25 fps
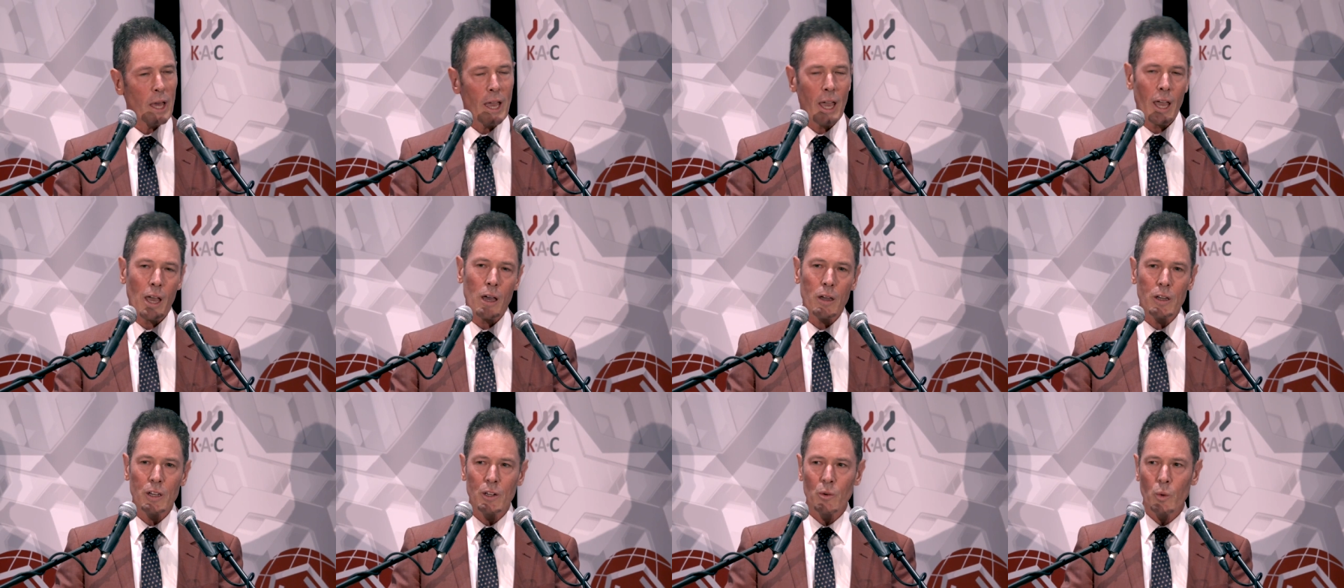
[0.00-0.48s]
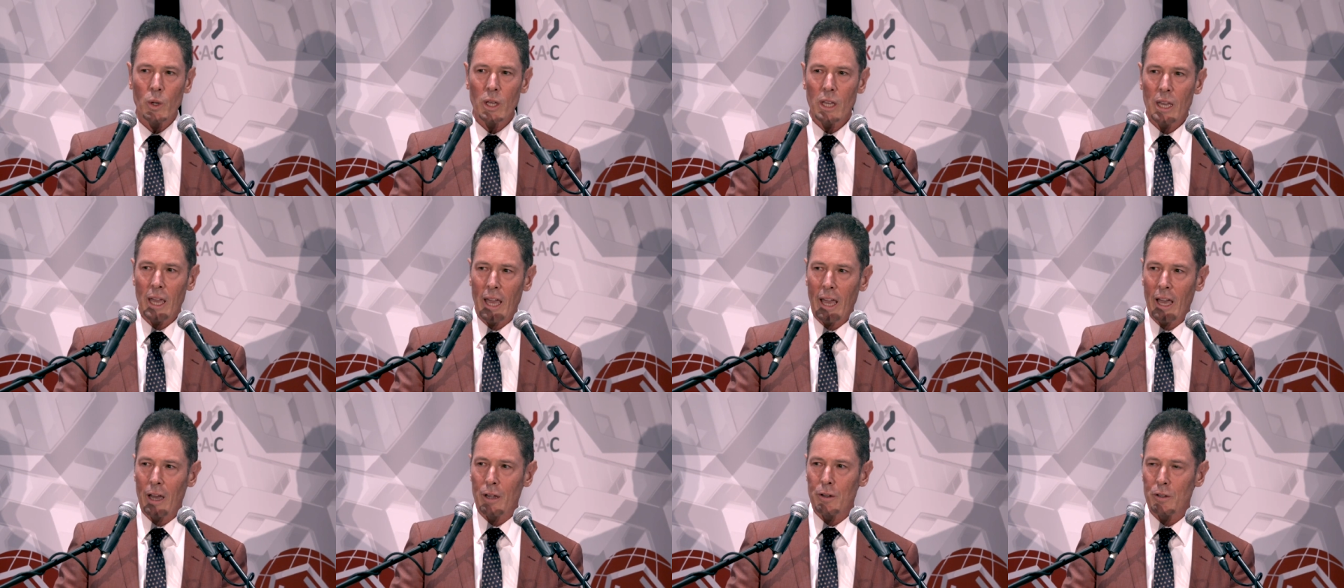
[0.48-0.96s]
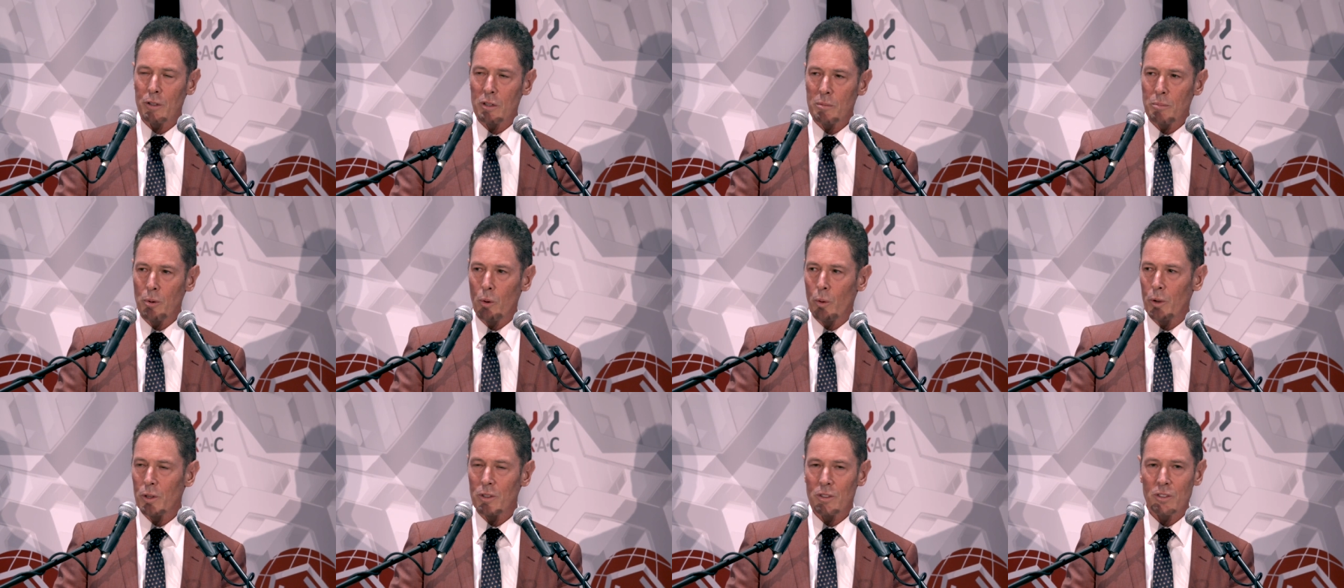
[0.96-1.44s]
how can we counter the
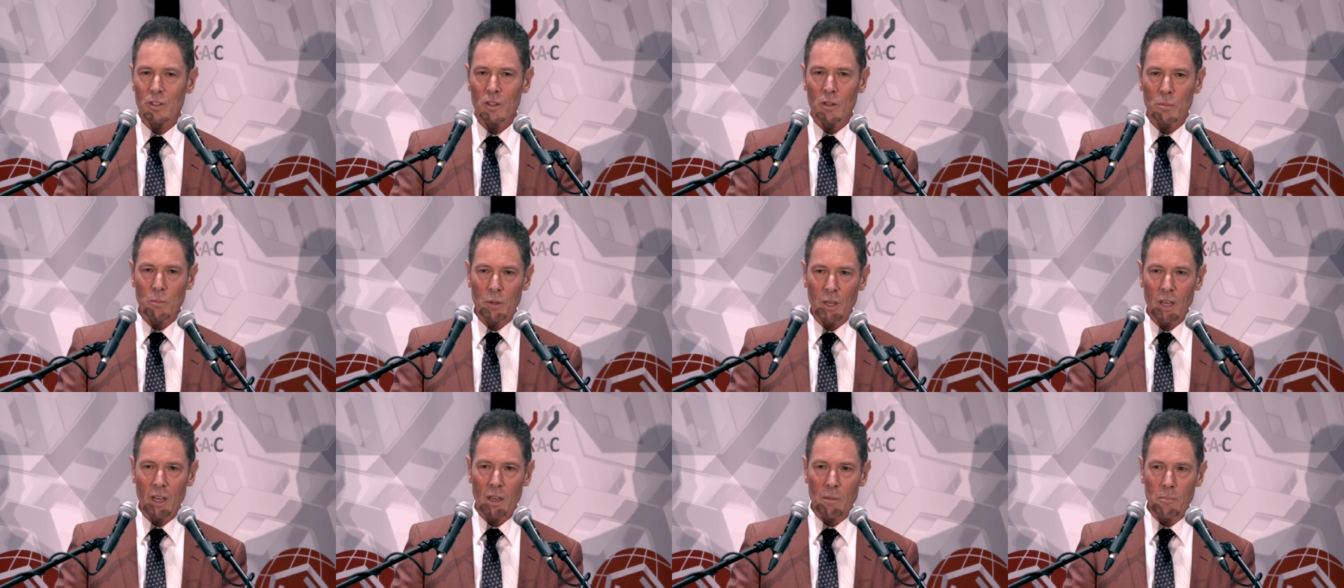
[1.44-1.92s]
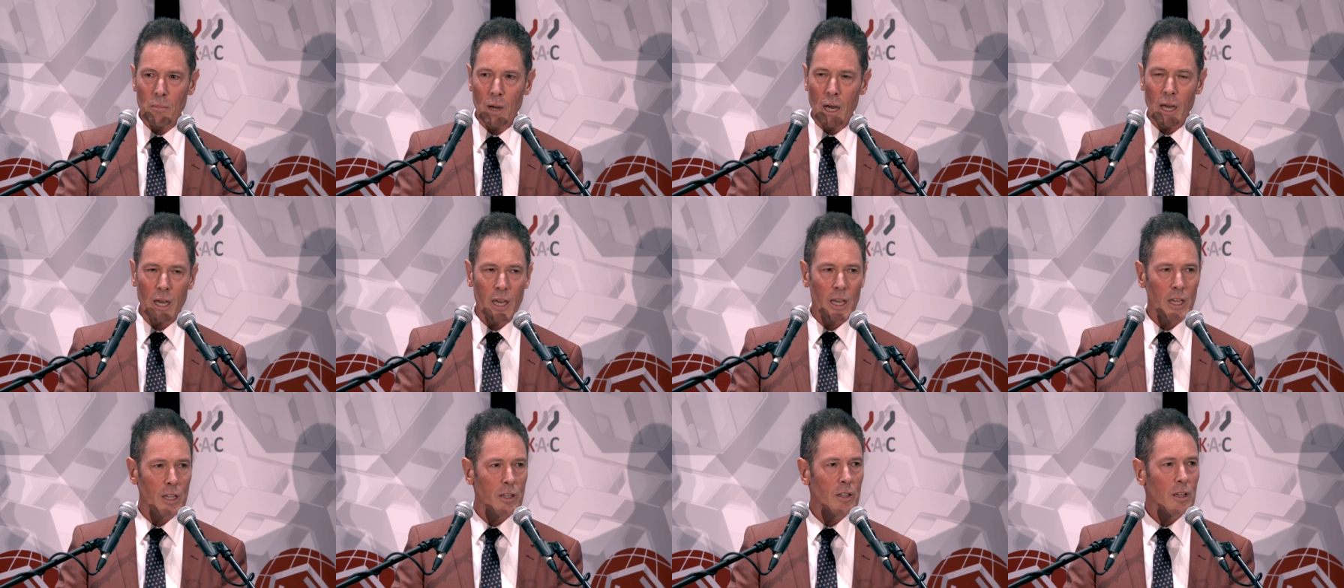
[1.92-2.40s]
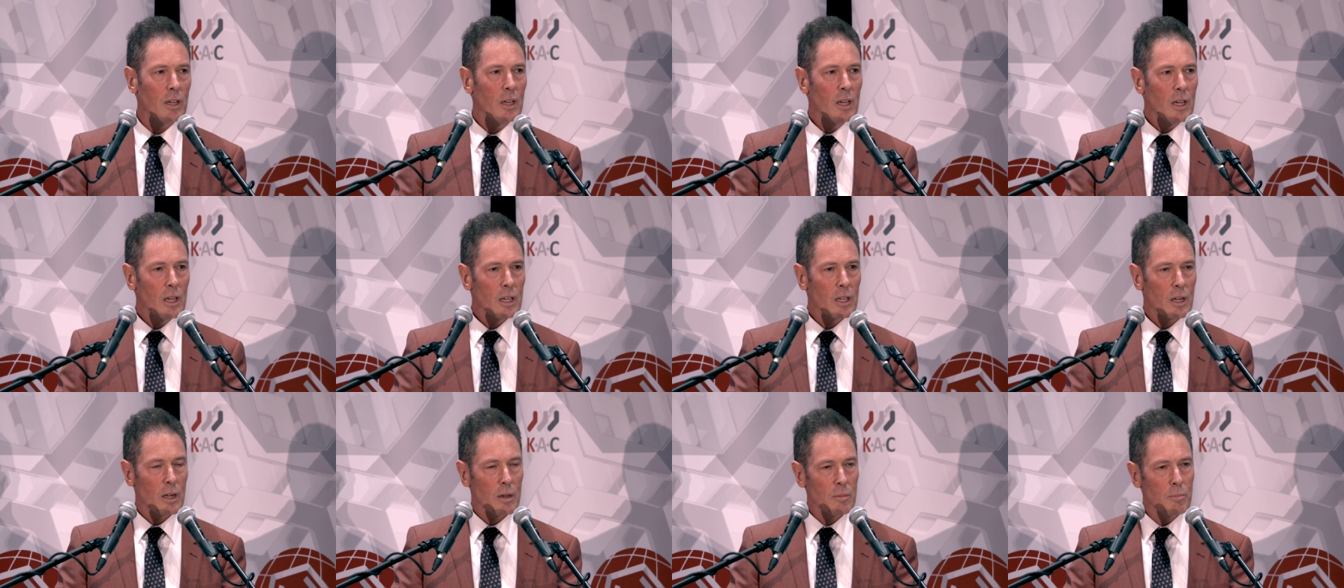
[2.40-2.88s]
points that are being made,
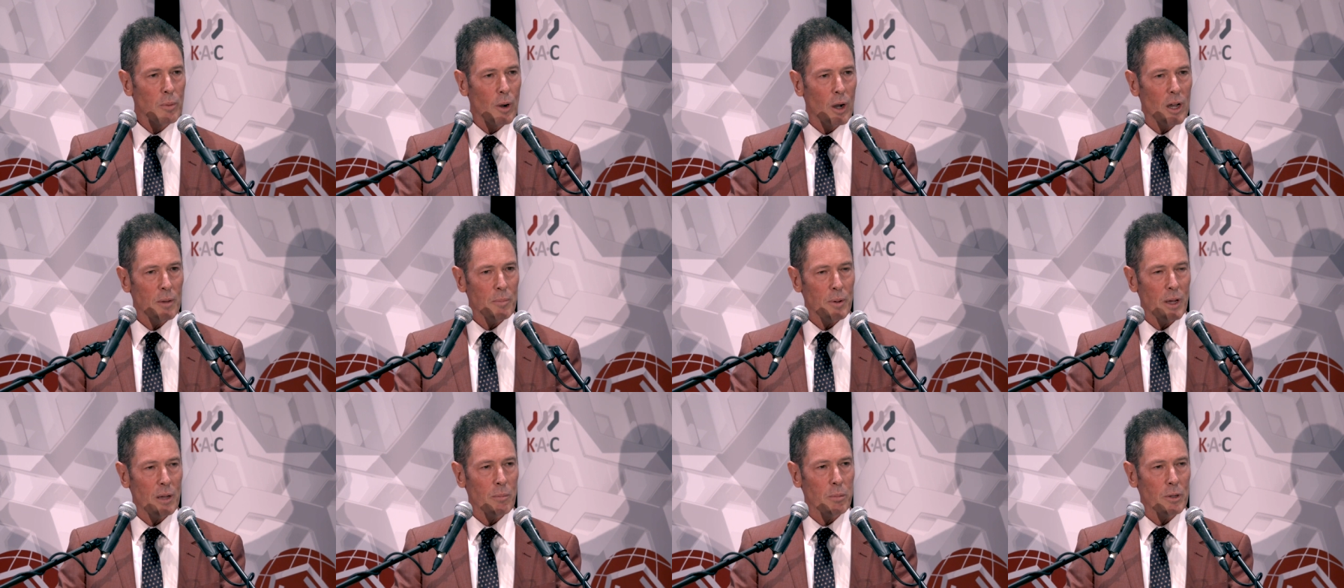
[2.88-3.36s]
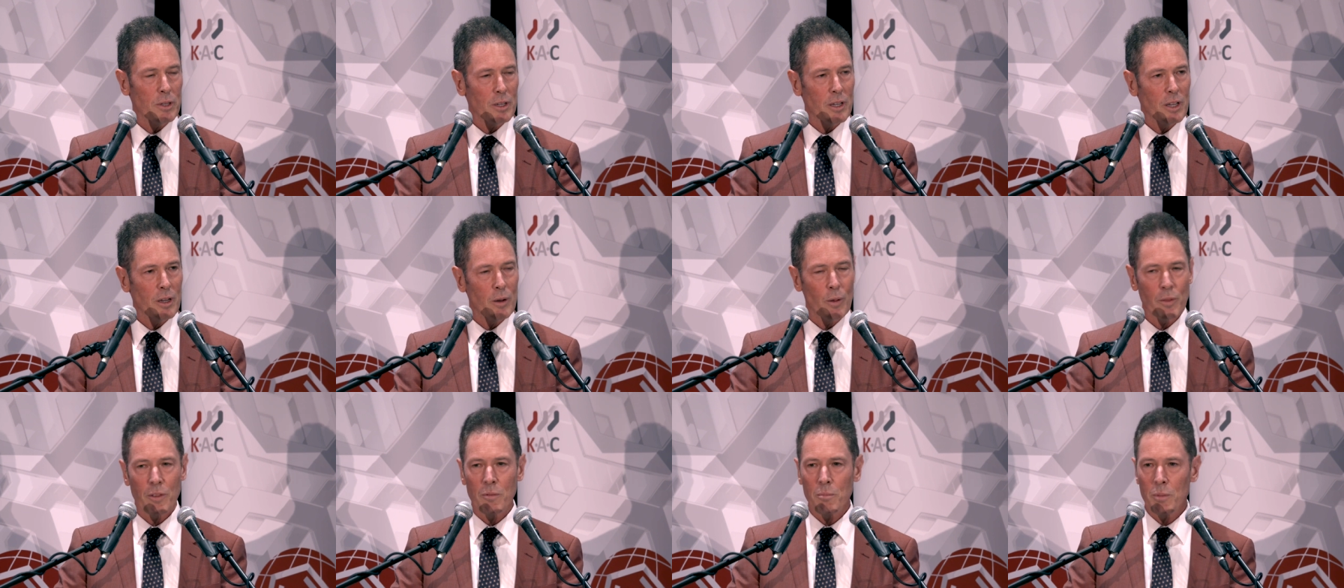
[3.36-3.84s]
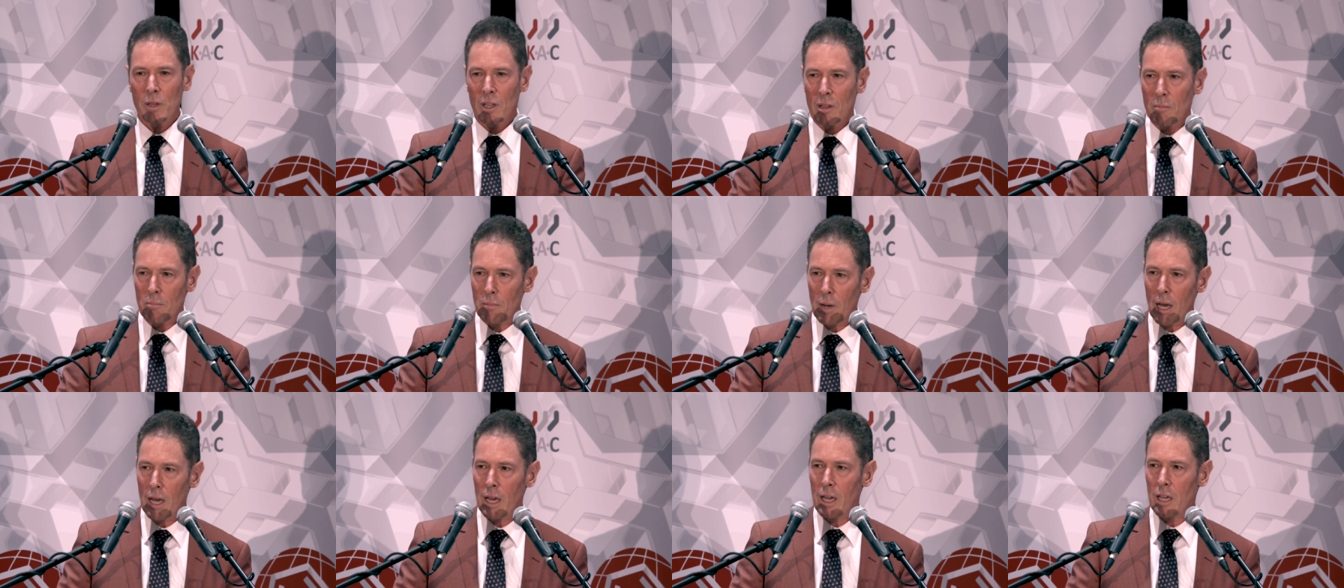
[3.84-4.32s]
you know, by public health and
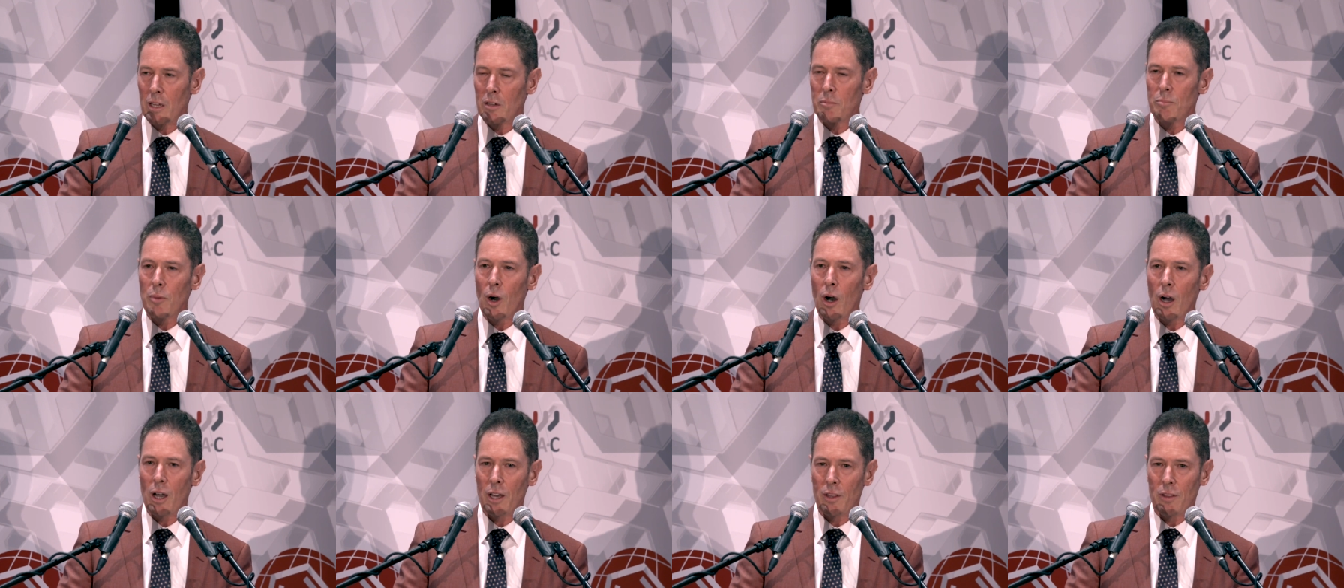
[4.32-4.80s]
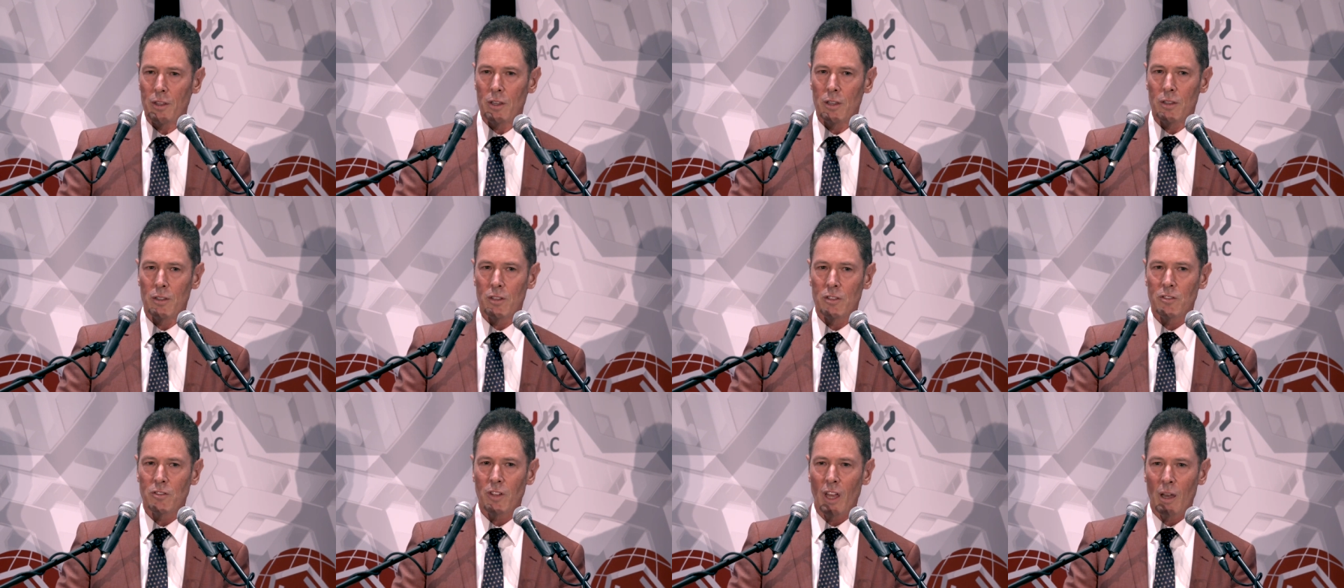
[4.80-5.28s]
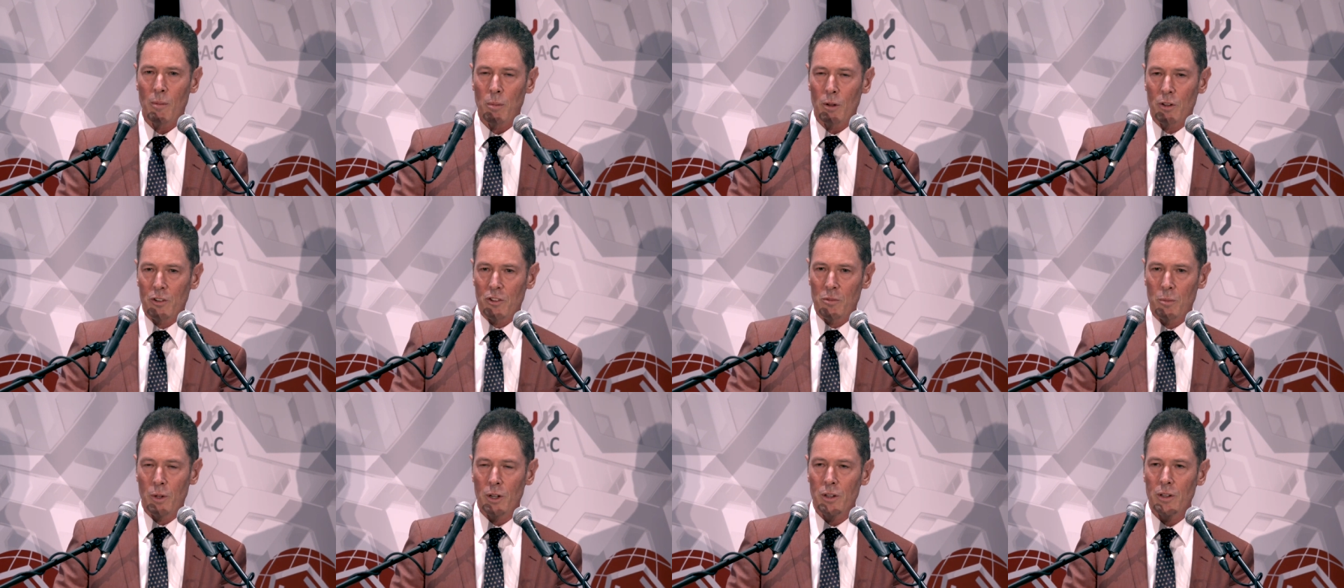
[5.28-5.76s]
being made by the
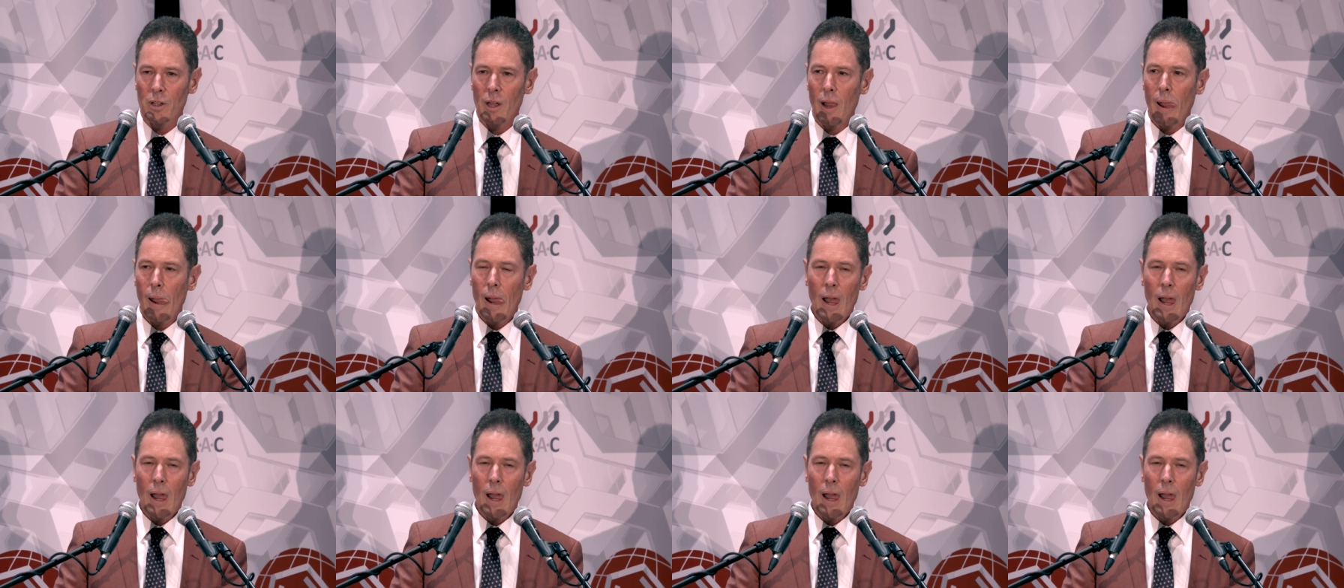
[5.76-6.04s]
establishment?